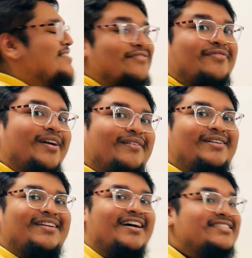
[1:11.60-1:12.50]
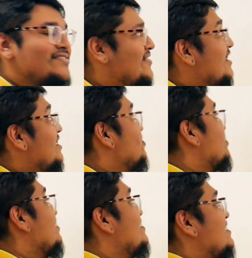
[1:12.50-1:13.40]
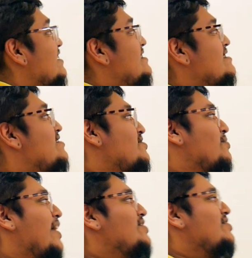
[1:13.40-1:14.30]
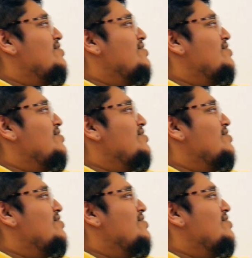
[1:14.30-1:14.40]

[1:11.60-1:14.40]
is a very long definition. Since is the duration